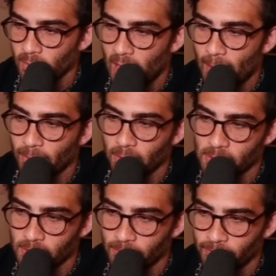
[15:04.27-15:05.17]

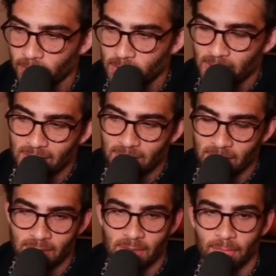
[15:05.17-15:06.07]
Capitalism is a
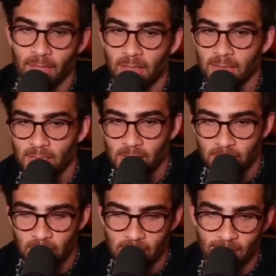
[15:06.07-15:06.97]
system that
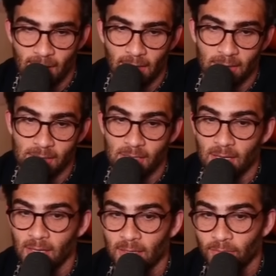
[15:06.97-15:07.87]
necessitates violence
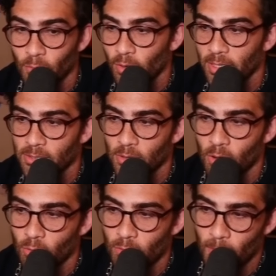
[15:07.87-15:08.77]
for its
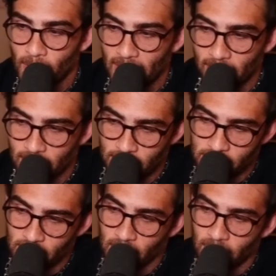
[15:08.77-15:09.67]
own maintenance.